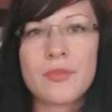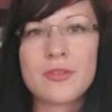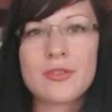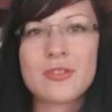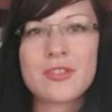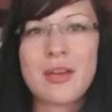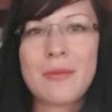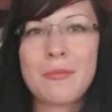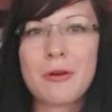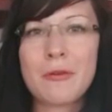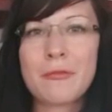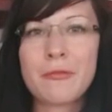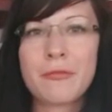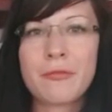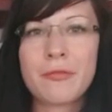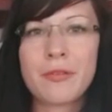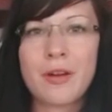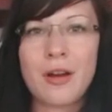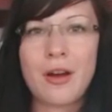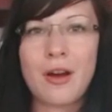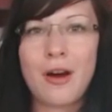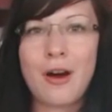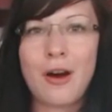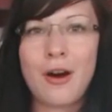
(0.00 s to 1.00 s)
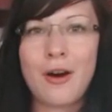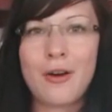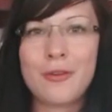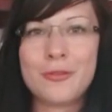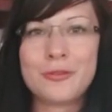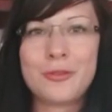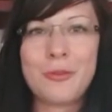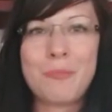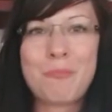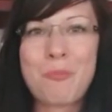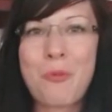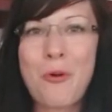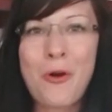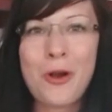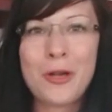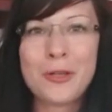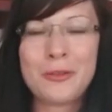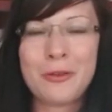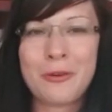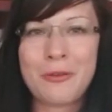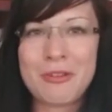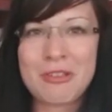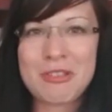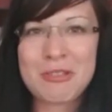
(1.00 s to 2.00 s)
Some of the
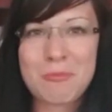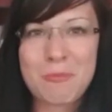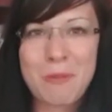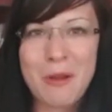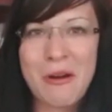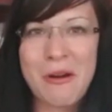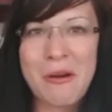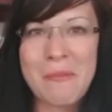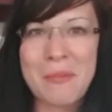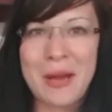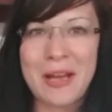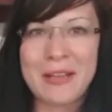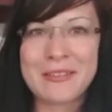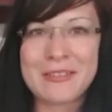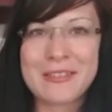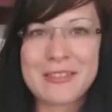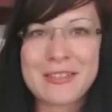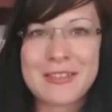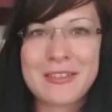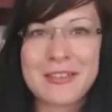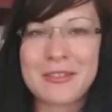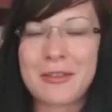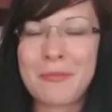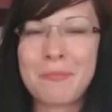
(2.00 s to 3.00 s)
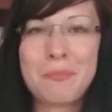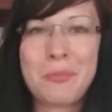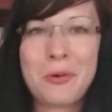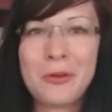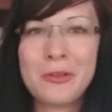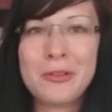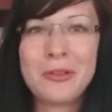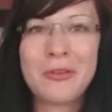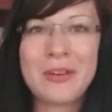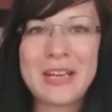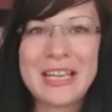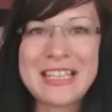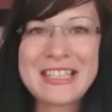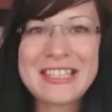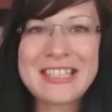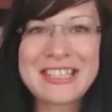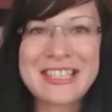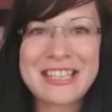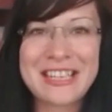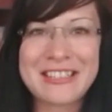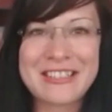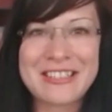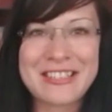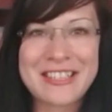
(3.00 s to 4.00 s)
bolder experiments, the bolder
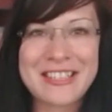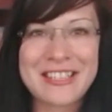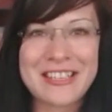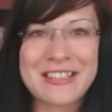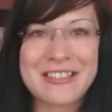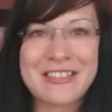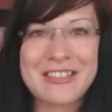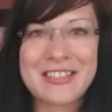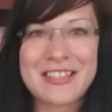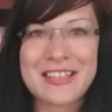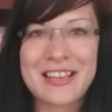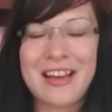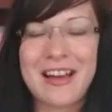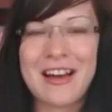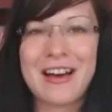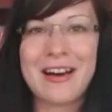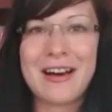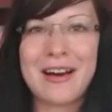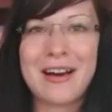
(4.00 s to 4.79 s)
instances,